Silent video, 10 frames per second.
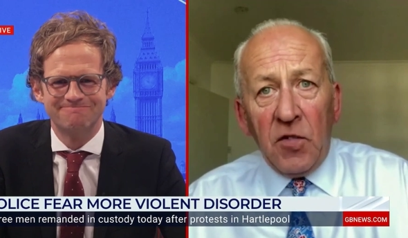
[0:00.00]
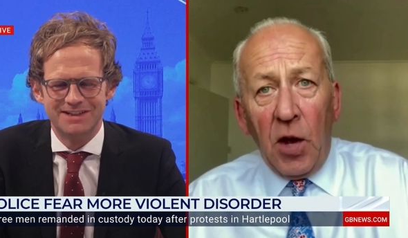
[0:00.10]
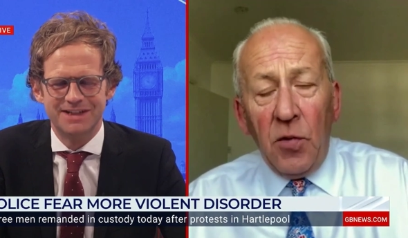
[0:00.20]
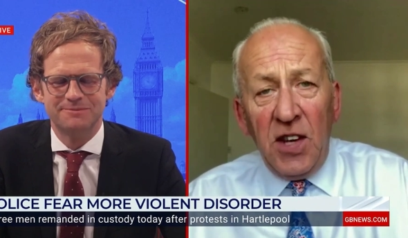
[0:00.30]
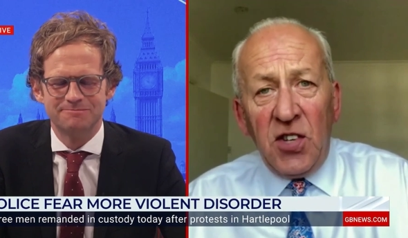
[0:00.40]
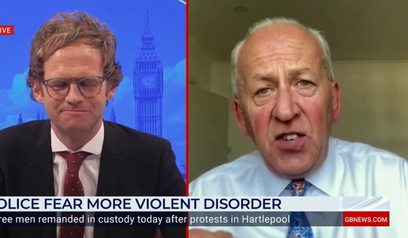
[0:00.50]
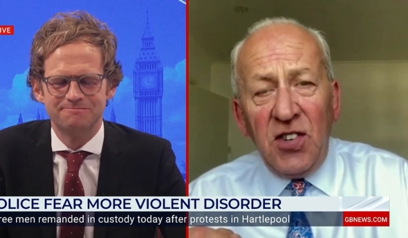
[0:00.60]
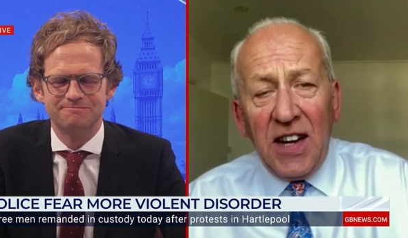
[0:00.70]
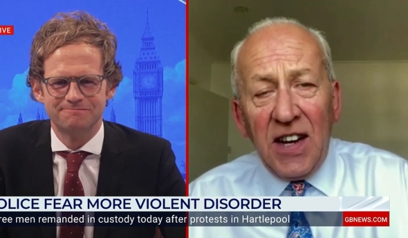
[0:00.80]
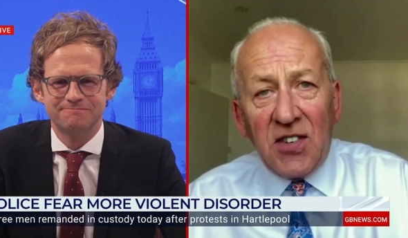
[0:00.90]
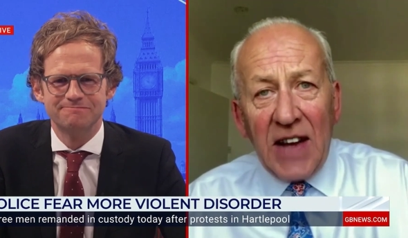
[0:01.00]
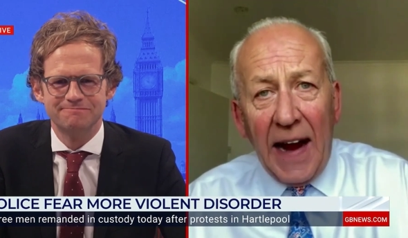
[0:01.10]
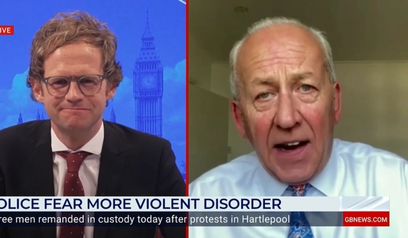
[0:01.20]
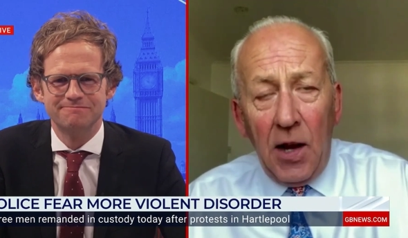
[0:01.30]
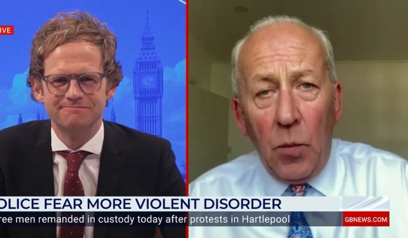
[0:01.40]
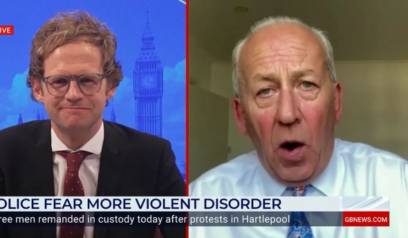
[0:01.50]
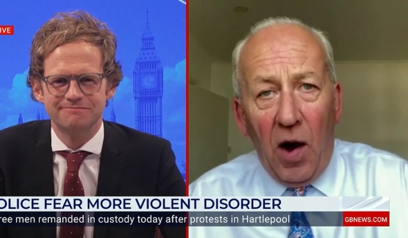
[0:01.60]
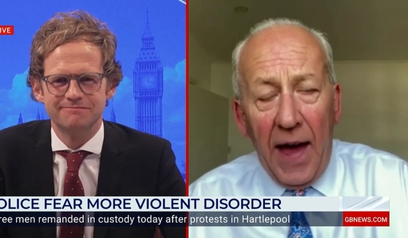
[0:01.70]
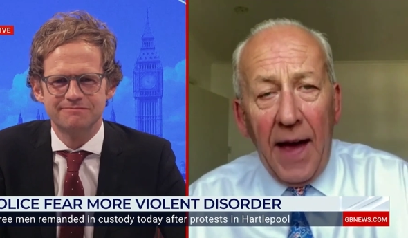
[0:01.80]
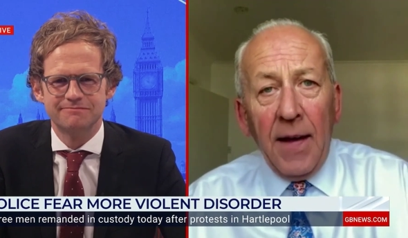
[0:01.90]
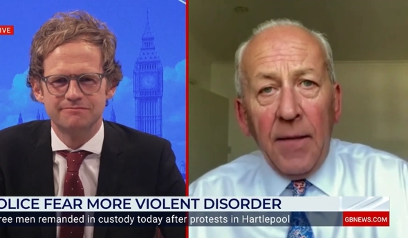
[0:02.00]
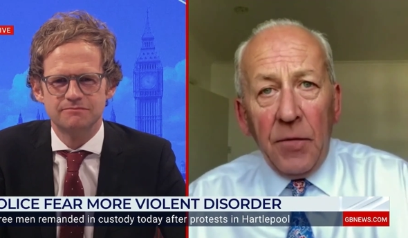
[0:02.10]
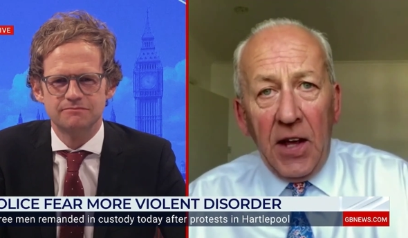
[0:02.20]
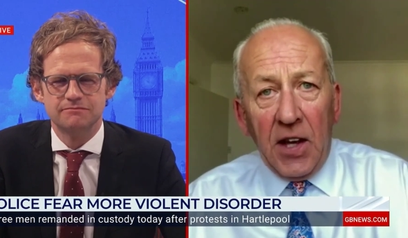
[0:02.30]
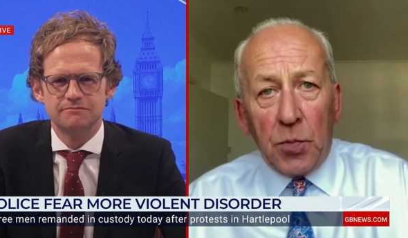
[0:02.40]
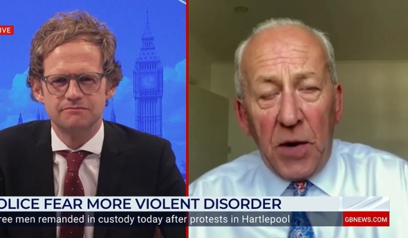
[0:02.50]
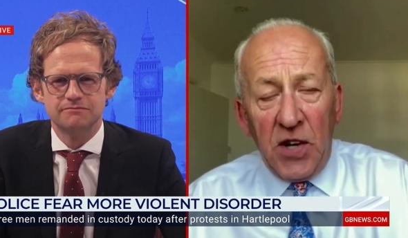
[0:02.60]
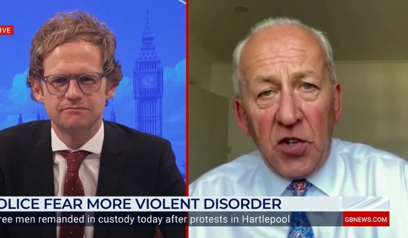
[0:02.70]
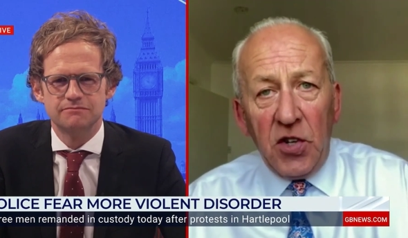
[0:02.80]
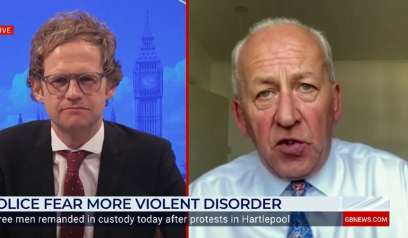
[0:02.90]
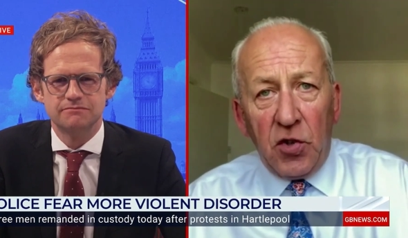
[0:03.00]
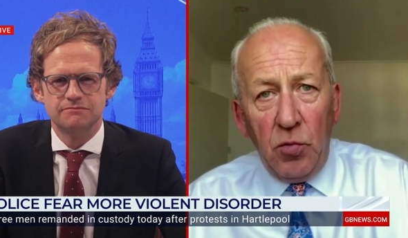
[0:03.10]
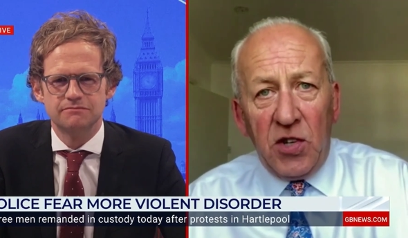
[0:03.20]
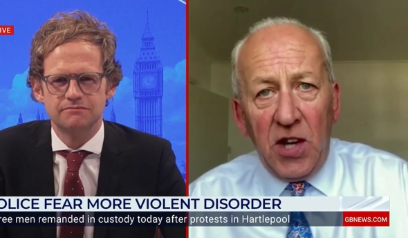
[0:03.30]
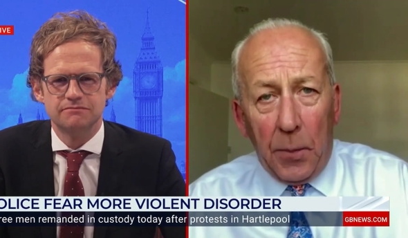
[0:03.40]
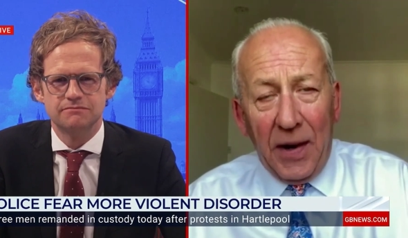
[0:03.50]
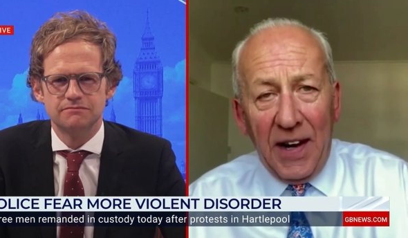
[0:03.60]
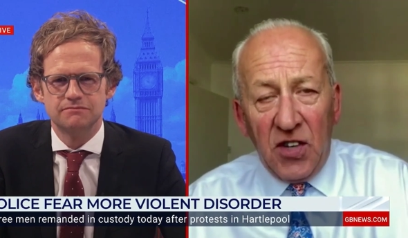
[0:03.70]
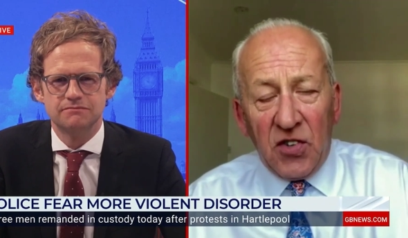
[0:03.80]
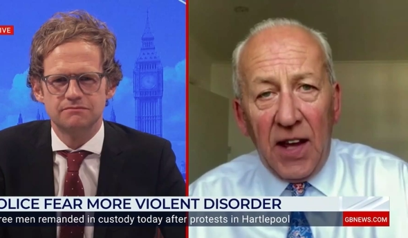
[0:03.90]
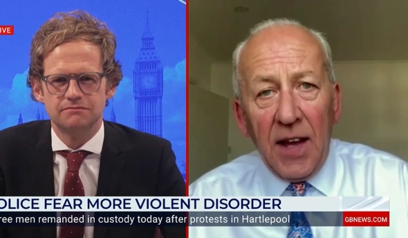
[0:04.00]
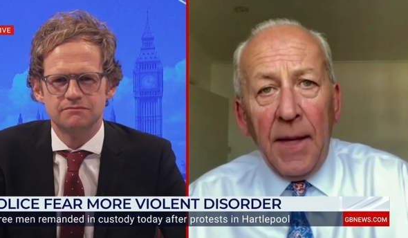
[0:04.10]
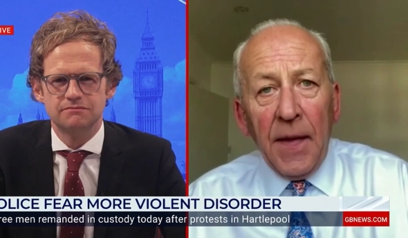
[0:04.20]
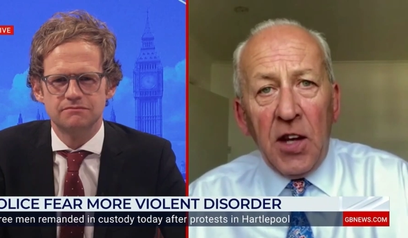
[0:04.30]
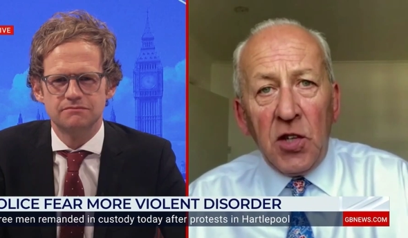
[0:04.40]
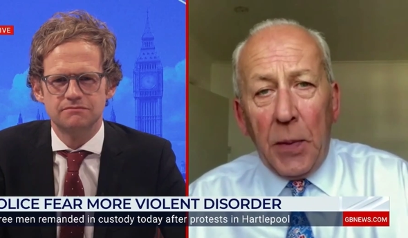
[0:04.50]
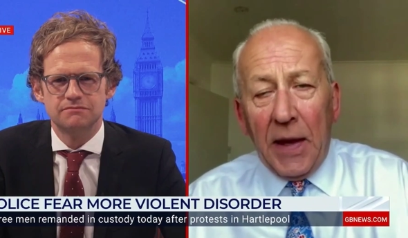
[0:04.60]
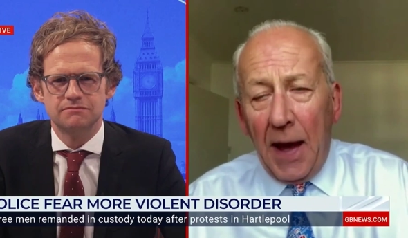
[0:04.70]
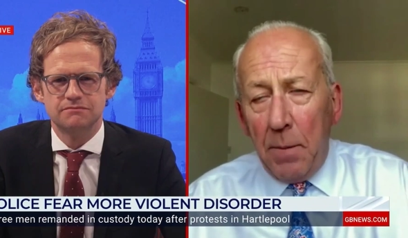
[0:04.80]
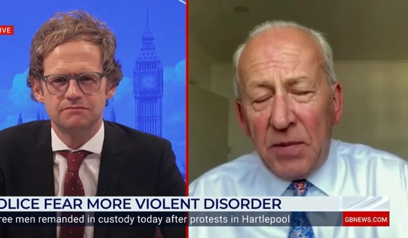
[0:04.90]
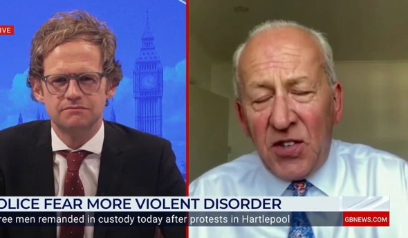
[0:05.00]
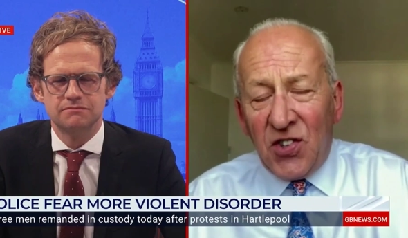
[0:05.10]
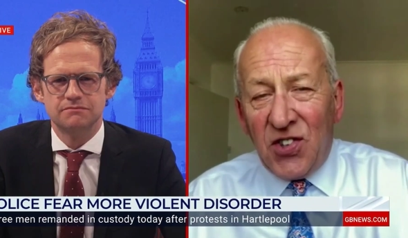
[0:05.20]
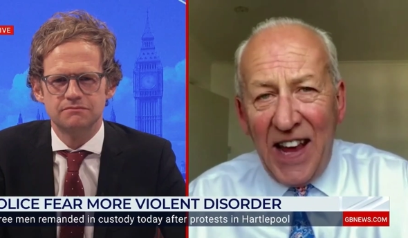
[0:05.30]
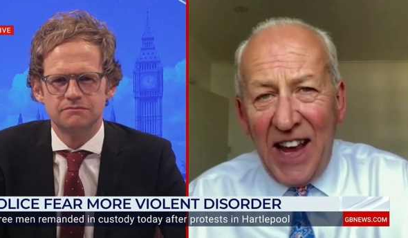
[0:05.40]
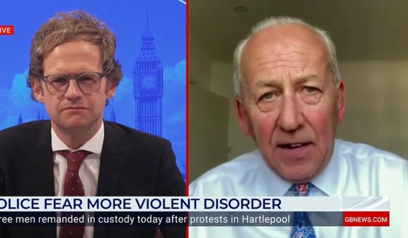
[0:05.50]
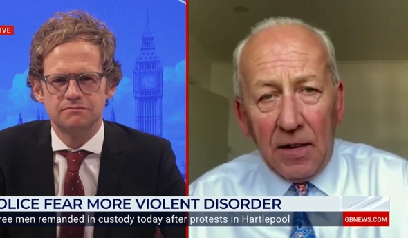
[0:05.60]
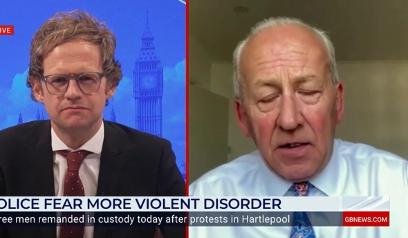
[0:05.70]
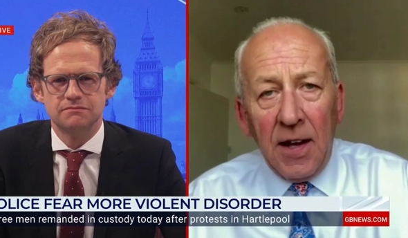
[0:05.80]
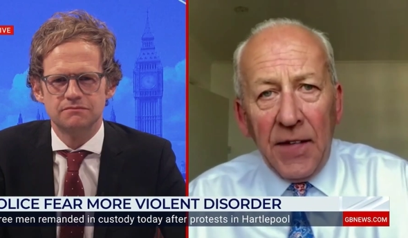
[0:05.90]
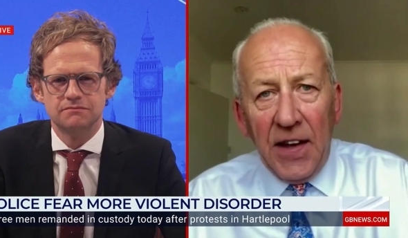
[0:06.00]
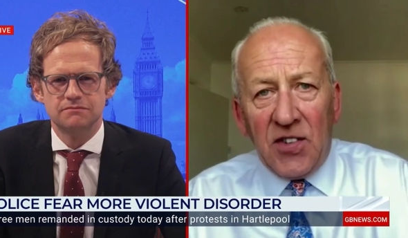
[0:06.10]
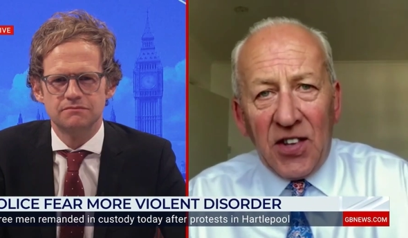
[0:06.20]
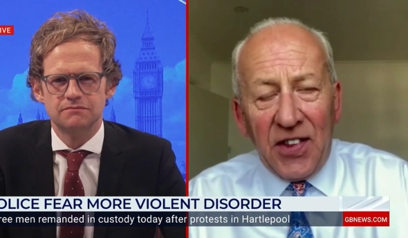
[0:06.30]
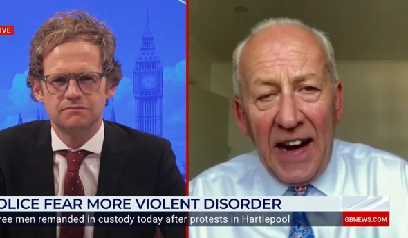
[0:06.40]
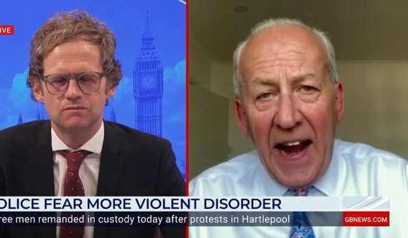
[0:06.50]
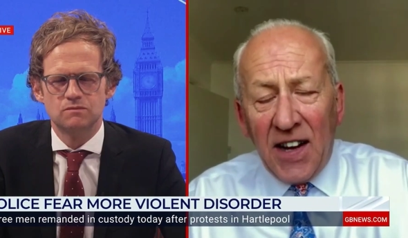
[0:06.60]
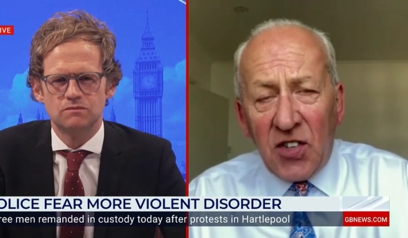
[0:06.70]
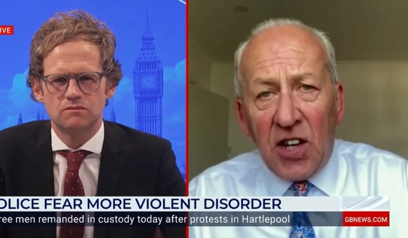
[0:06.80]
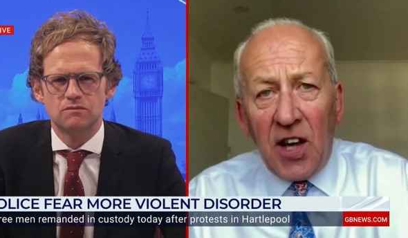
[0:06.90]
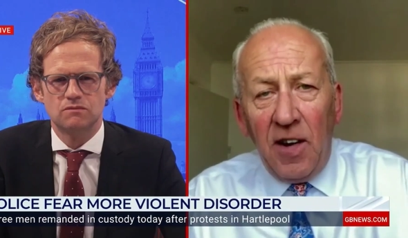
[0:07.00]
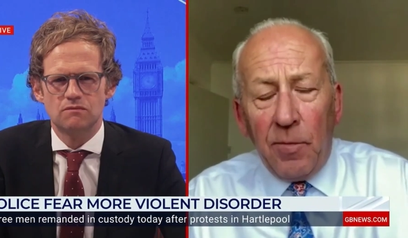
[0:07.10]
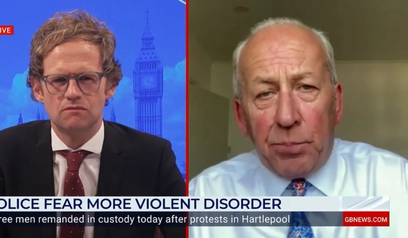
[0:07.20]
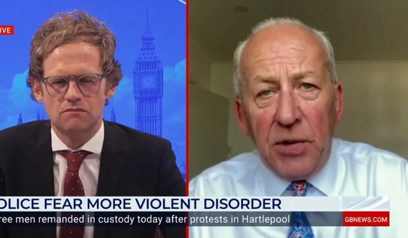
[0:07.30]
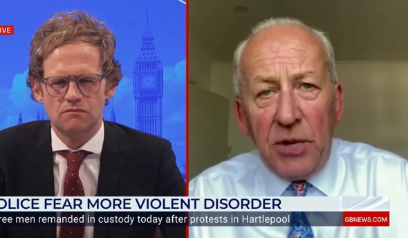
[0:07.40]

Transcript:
Speaker 1: So, hmm. this is exactly why the expression two tier policing has become sealed into the lexicon of